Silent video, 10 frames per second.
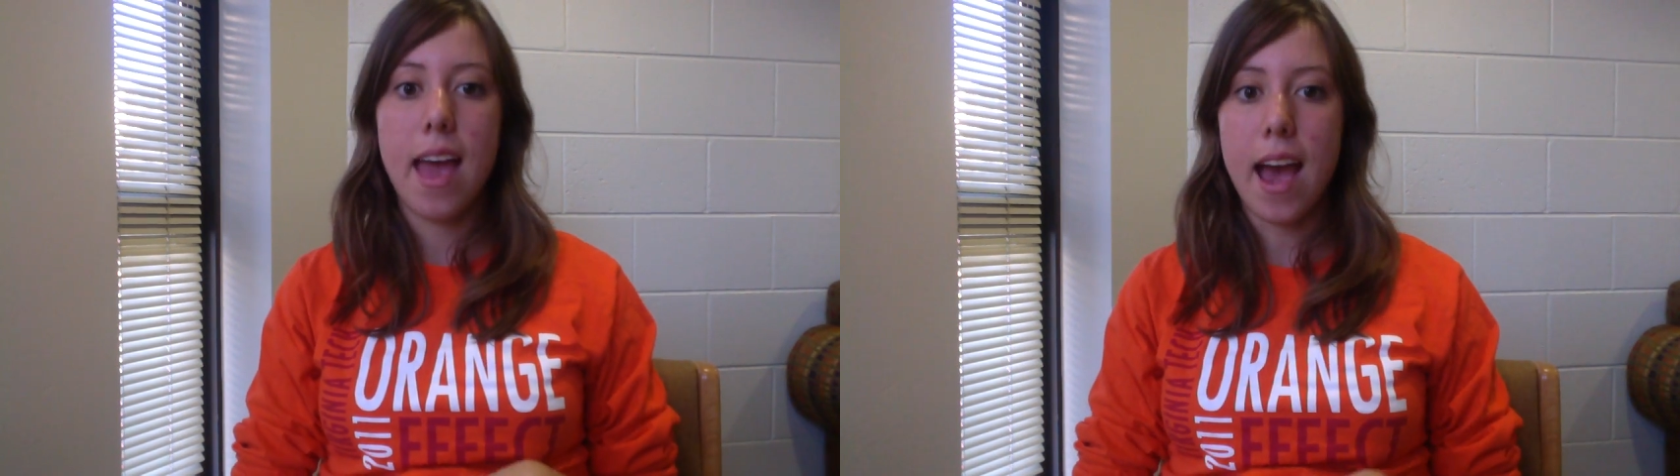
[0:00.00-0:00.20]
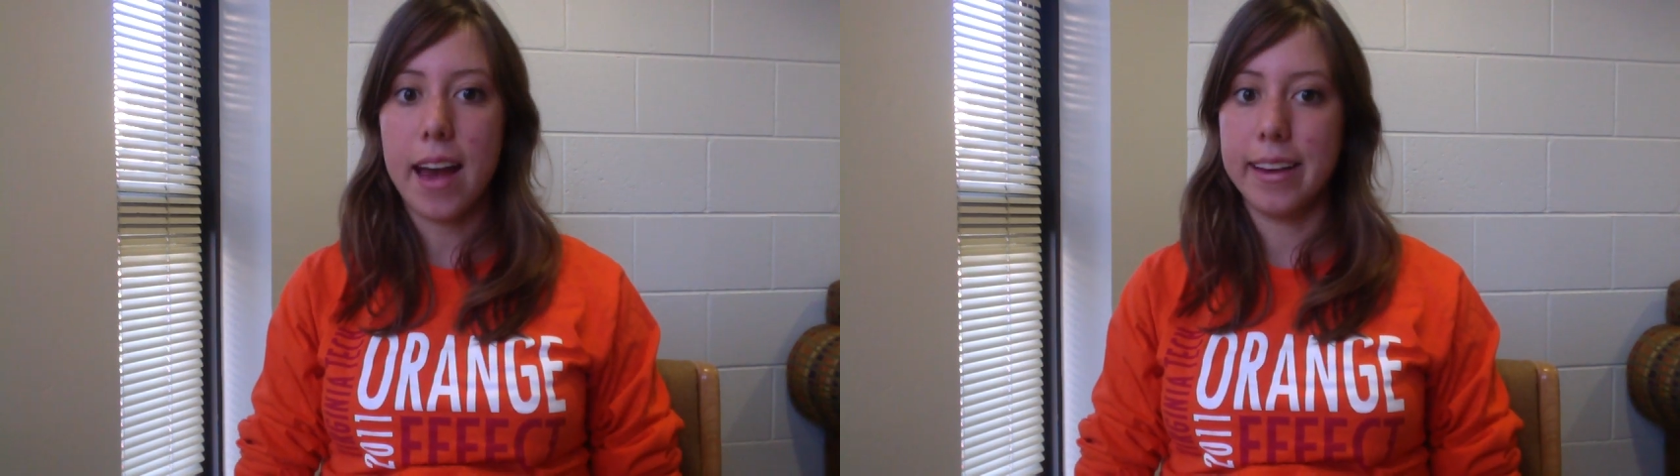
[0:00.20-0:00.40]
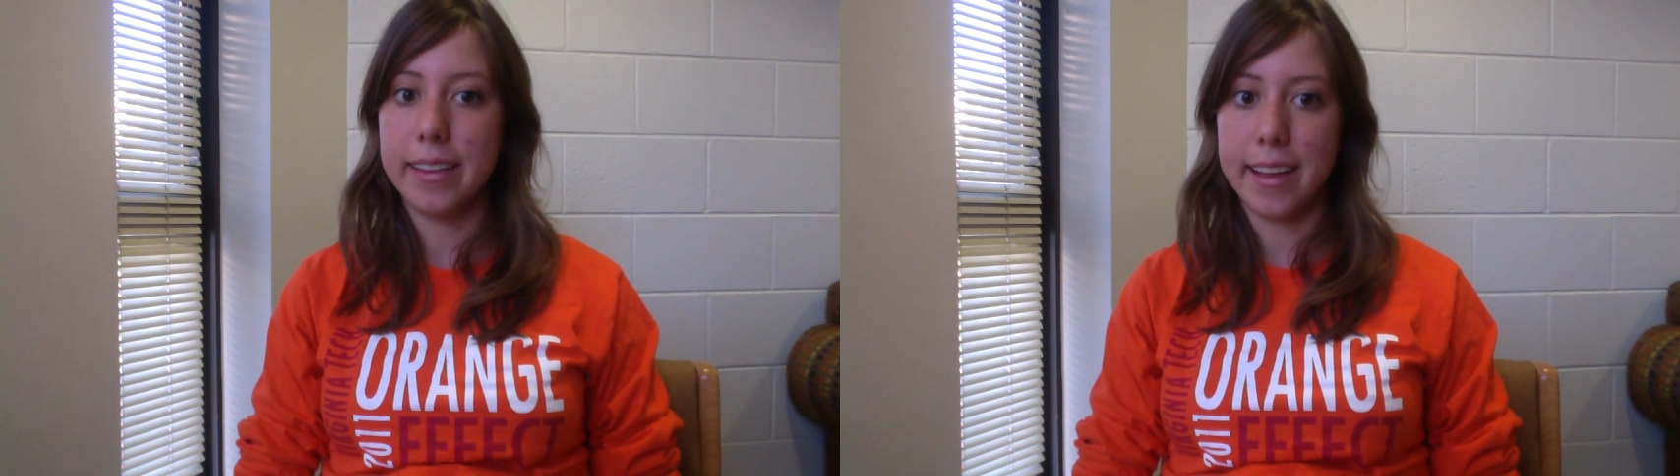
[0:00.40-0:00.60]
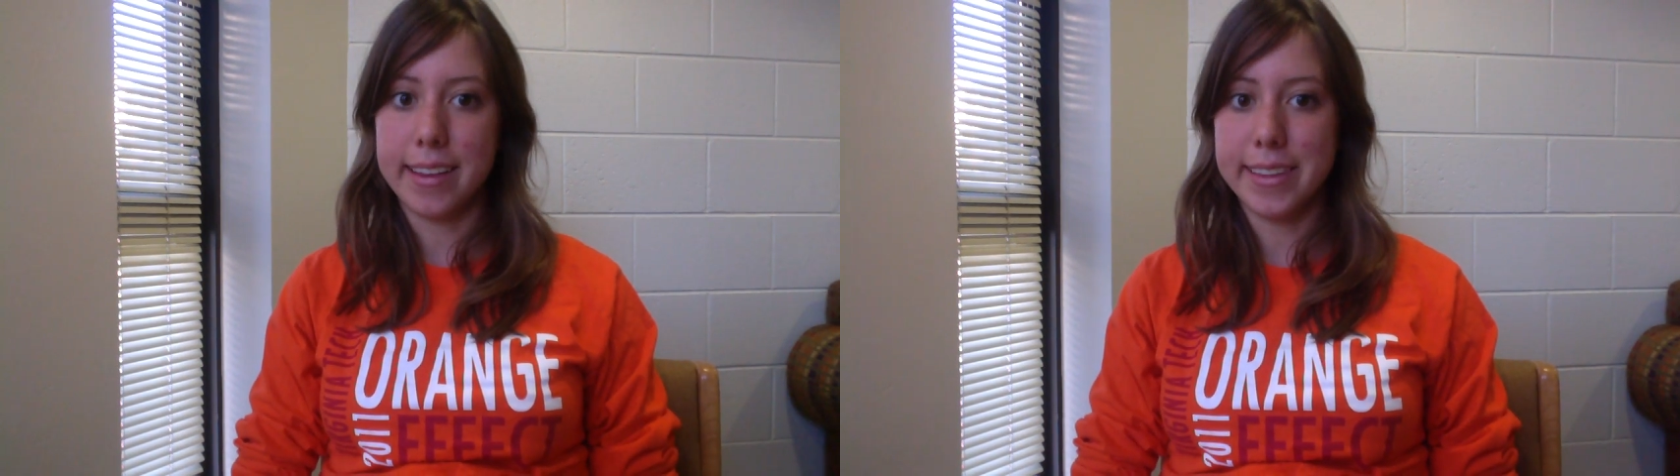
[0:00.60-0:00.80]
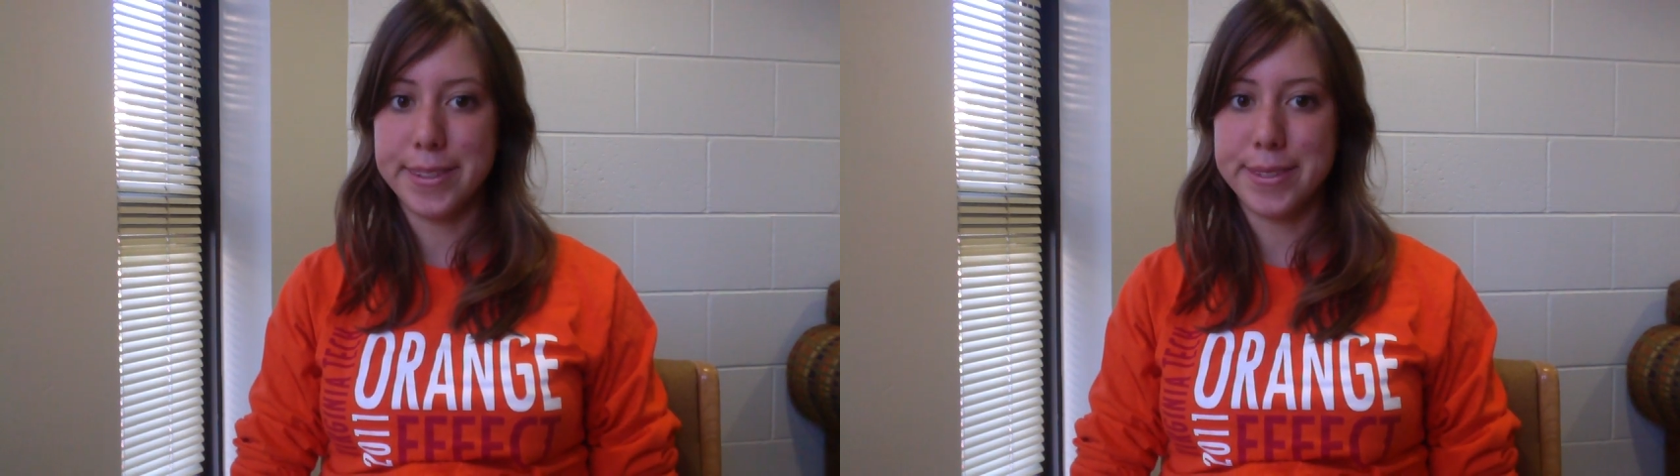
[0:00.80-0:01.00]
hadn't
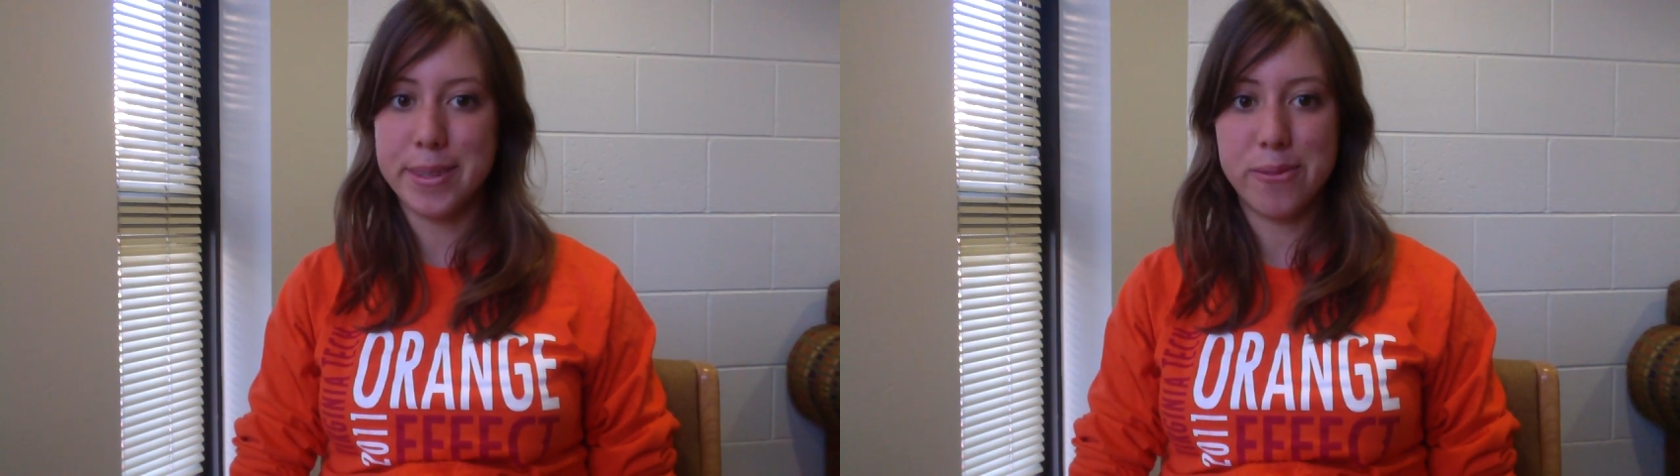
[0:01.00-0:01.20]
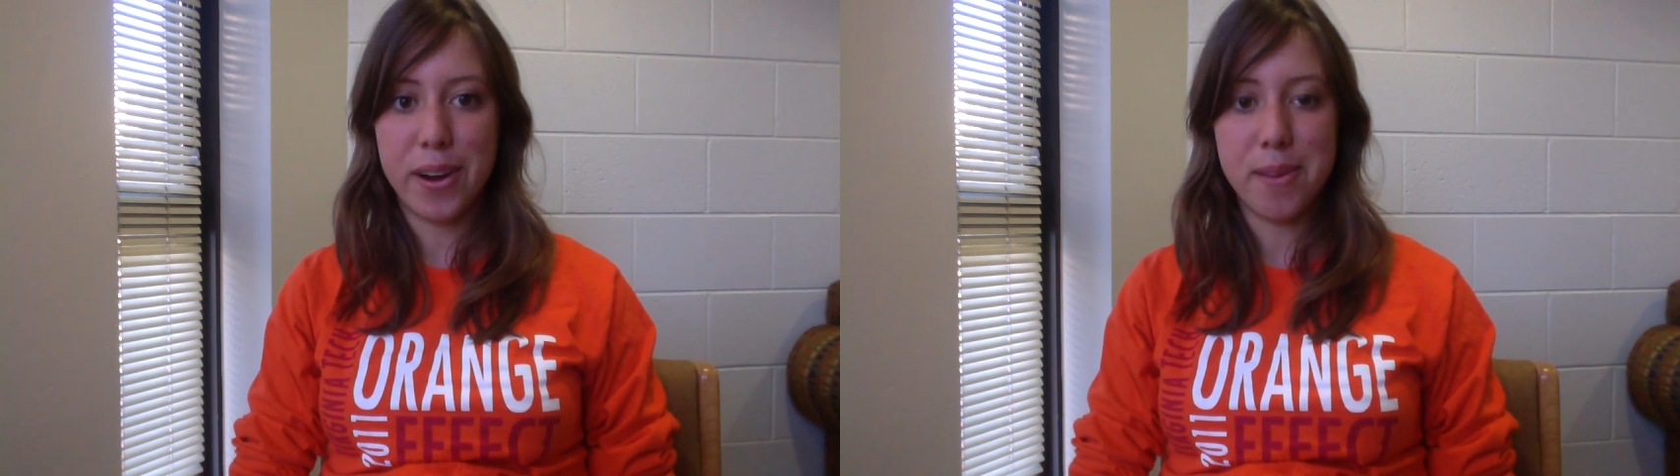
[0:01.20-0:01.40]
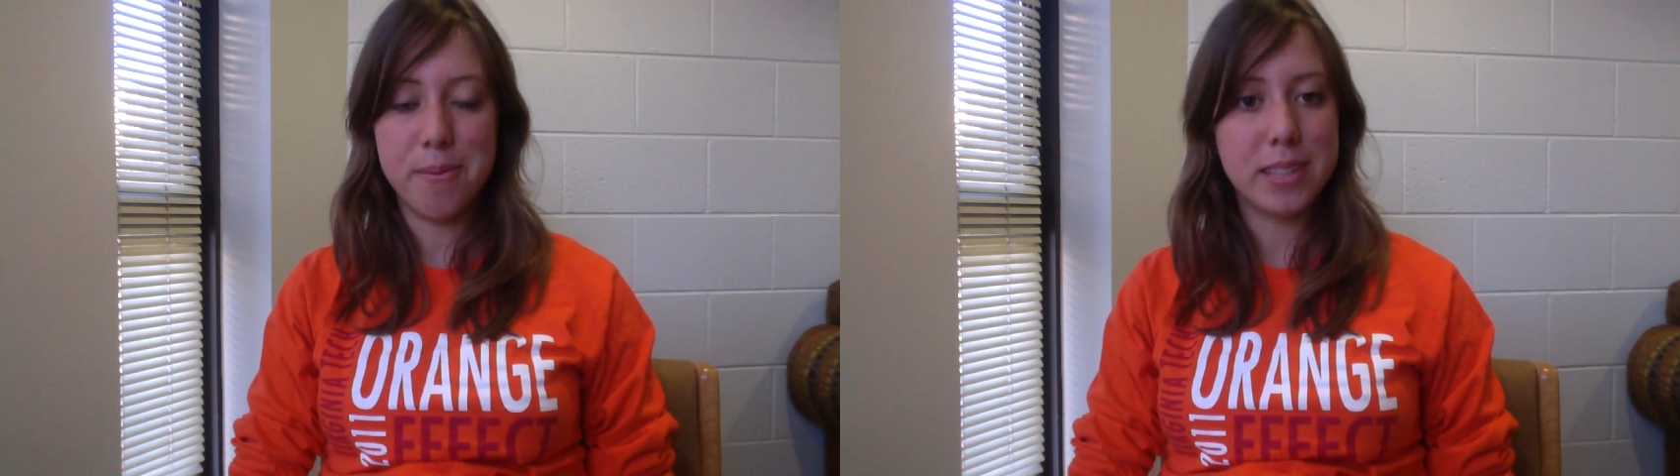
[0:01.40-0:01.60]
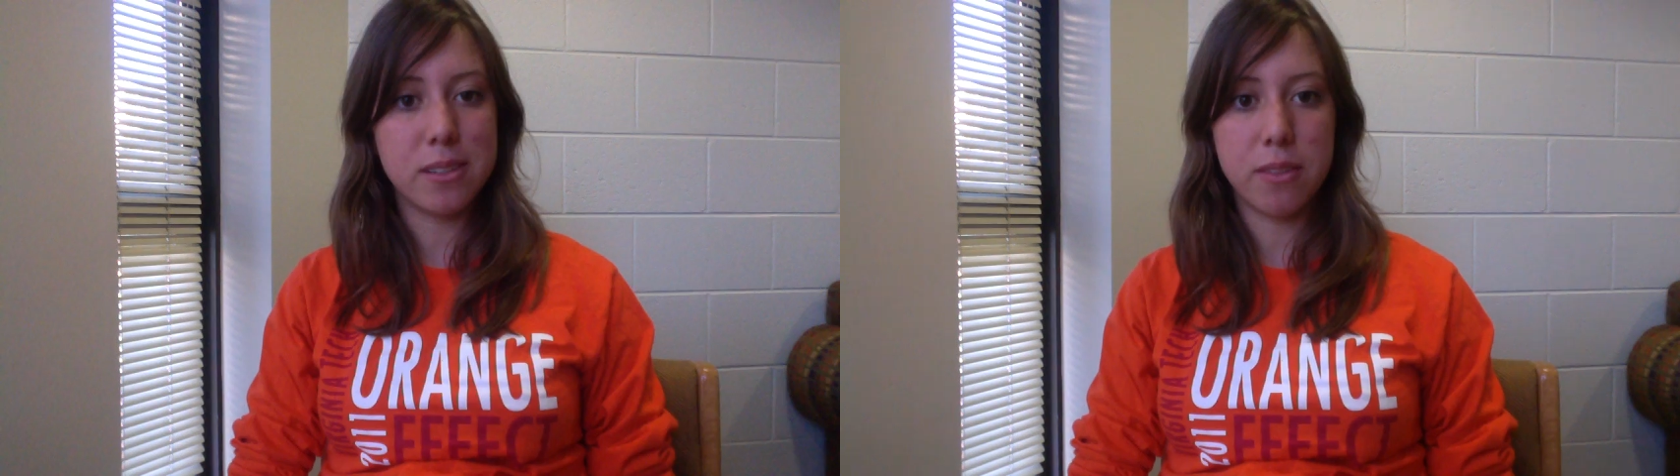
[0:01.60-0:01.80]
like listened to very much